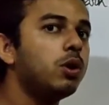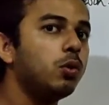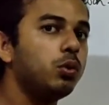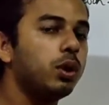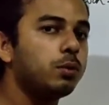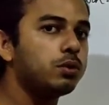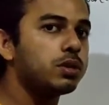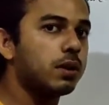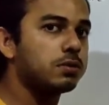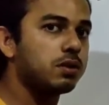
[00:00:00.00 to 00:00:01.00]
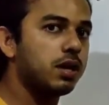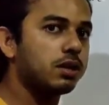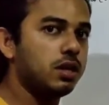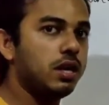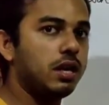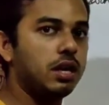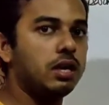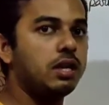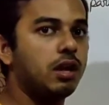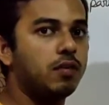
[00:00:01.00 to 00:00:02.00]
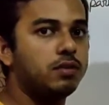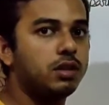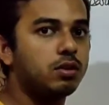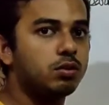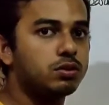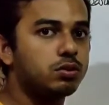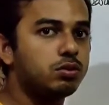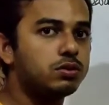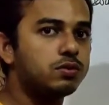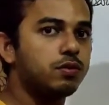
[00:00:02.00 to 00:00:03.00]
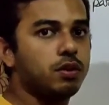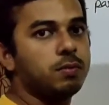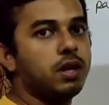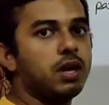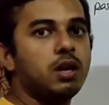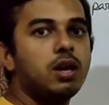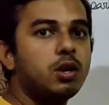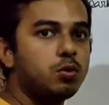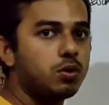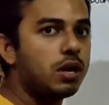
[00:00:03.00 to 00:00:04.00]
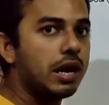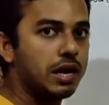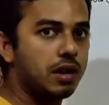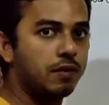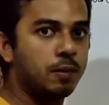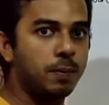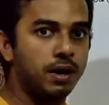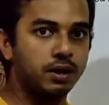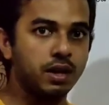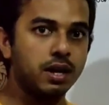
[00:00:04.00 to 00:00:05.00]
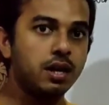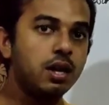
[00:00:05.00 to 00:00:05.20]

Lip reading: We have to subtract area of the crossroads from a total area of the park, right?